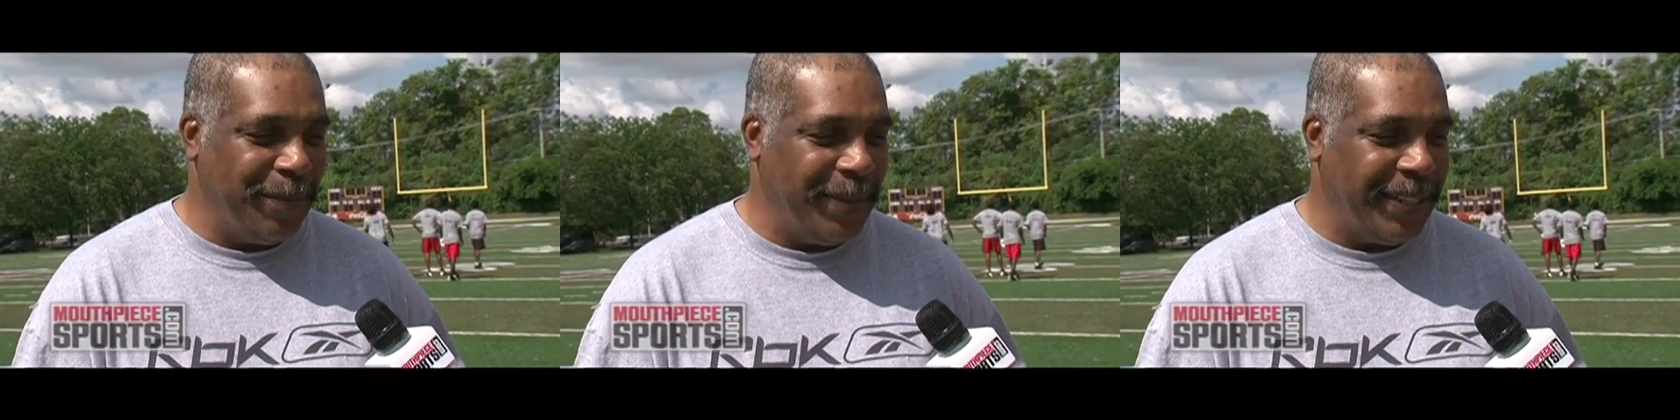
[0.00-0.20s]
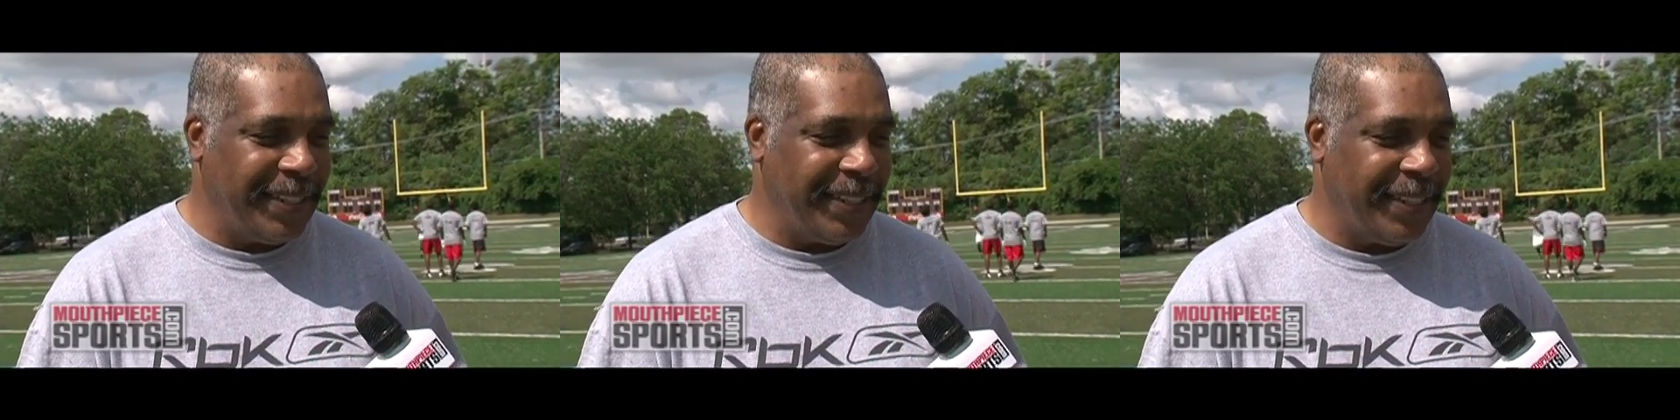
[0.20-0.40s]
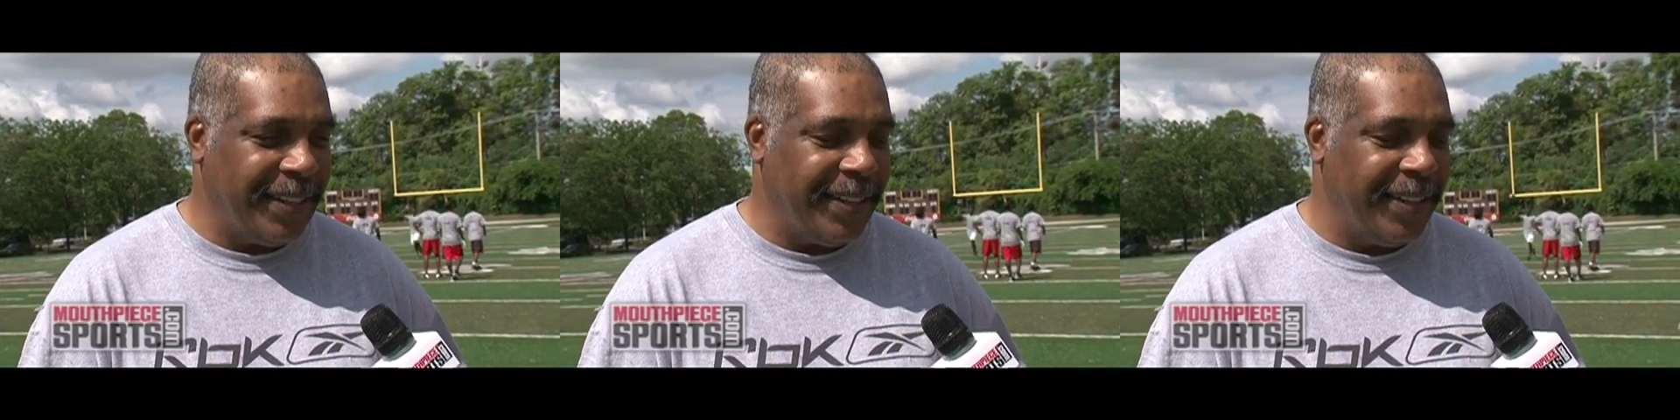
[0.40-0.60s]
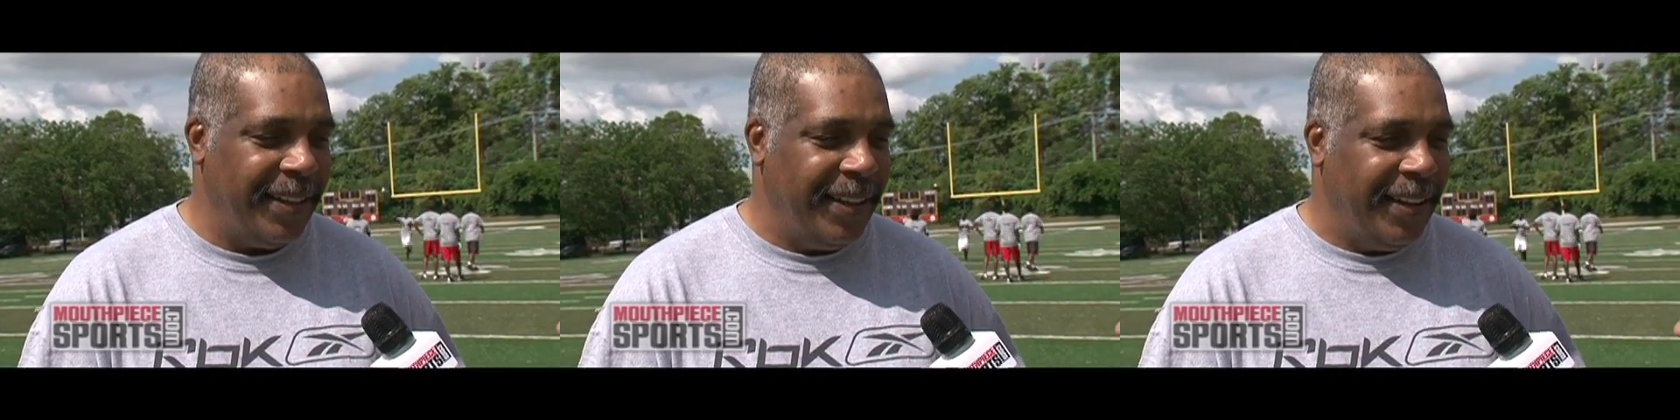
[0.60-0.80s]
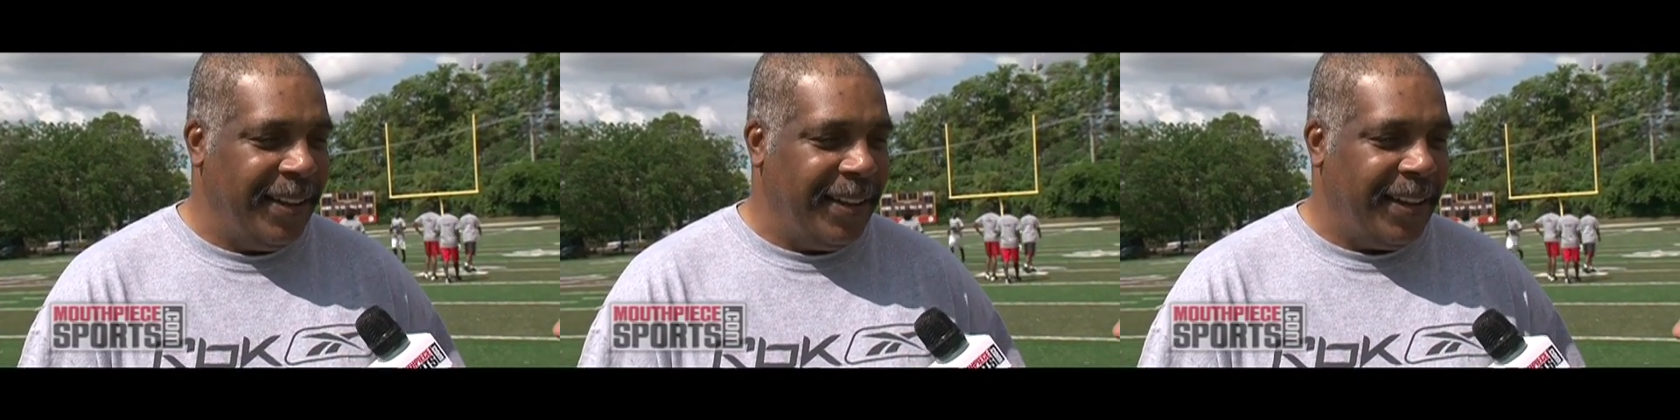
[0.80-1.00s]
But uh,
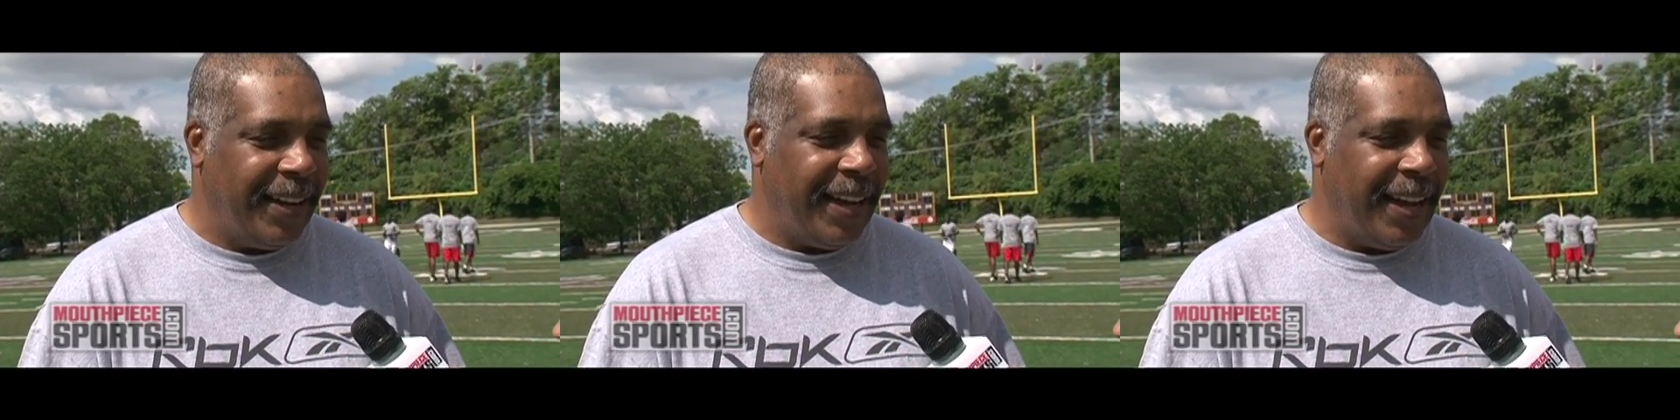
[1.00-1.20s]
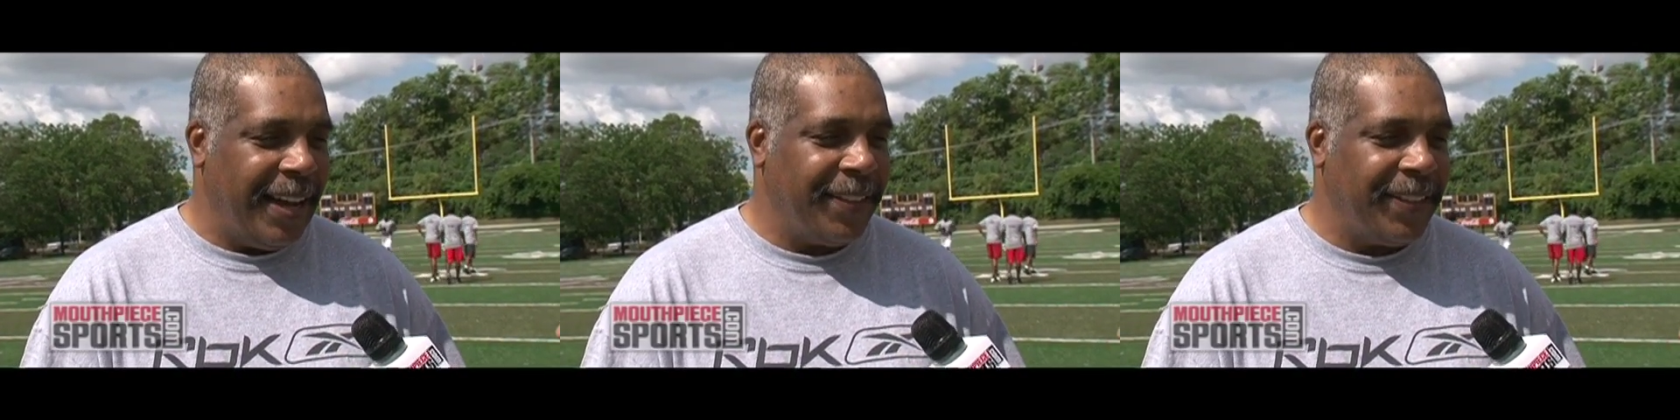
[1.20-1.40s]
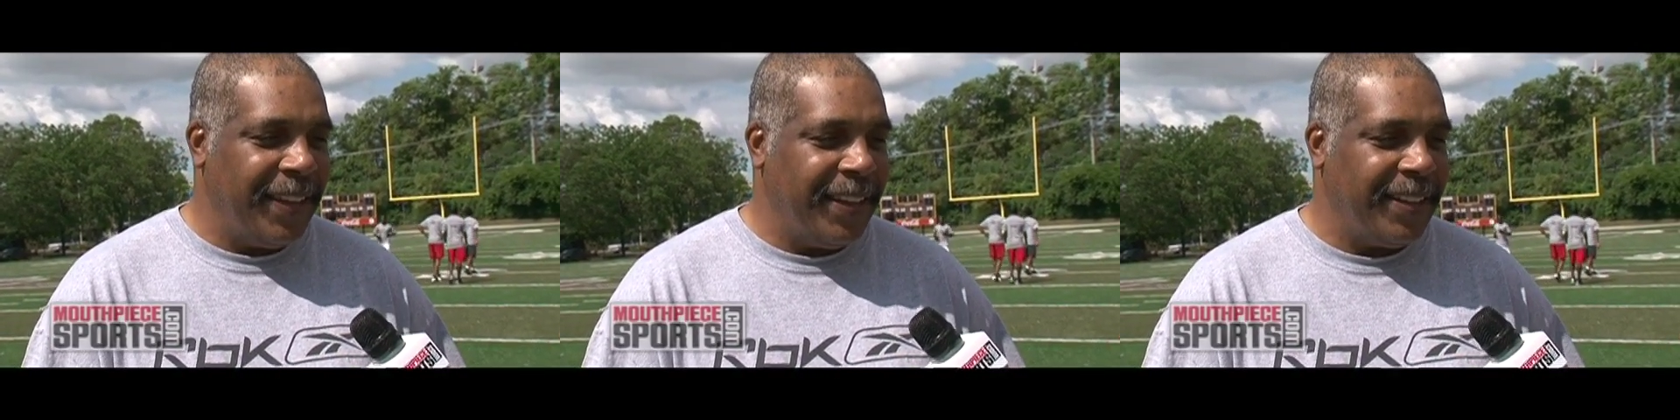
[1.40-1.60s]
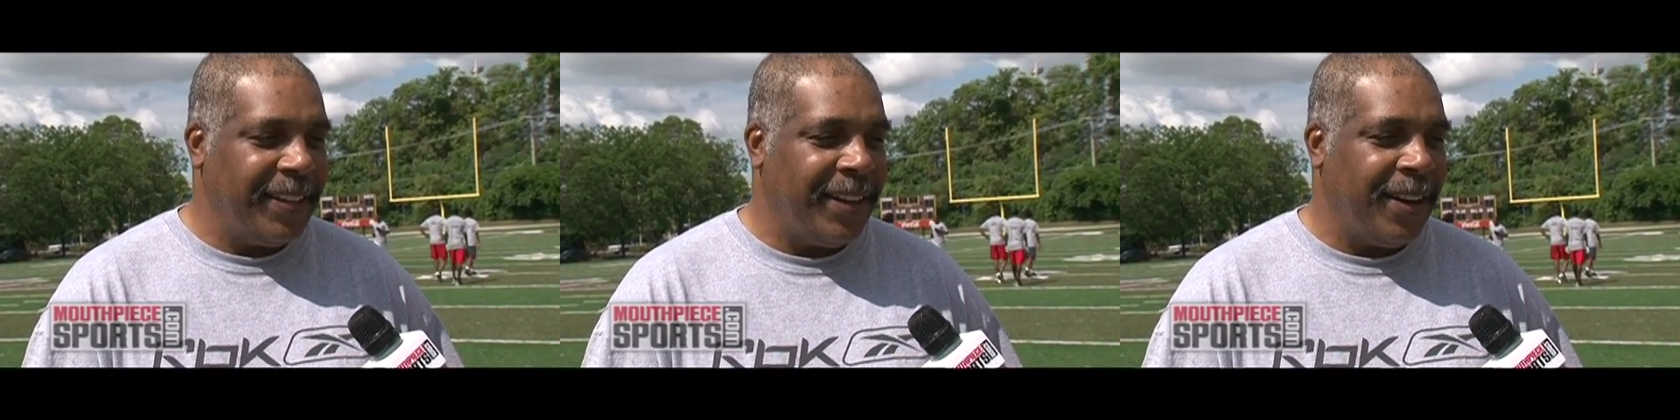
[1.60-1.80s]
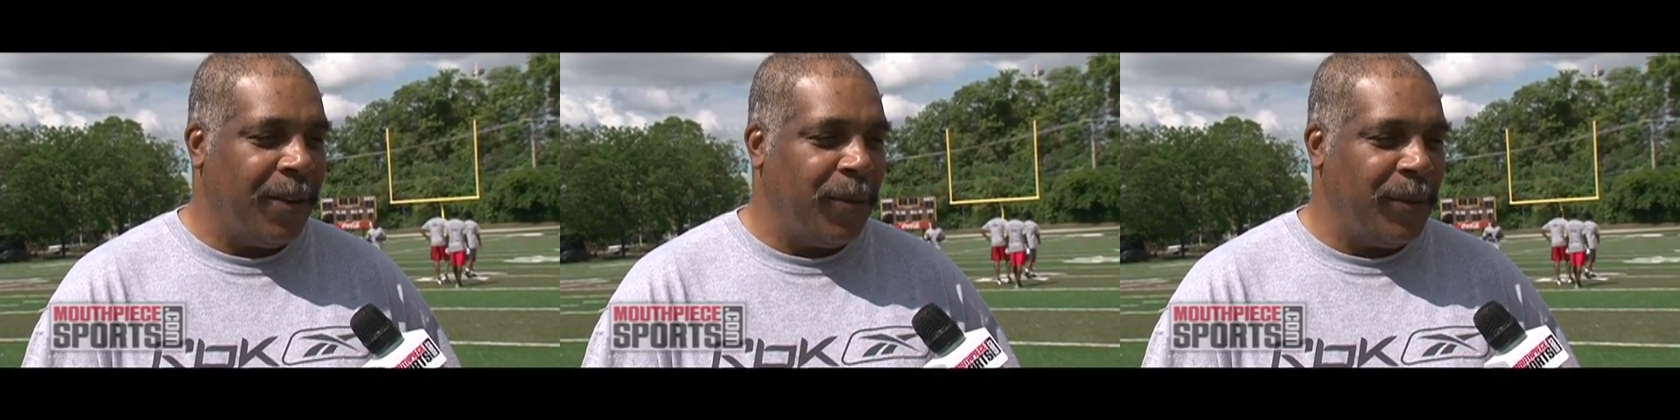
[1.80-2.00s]
I think uh,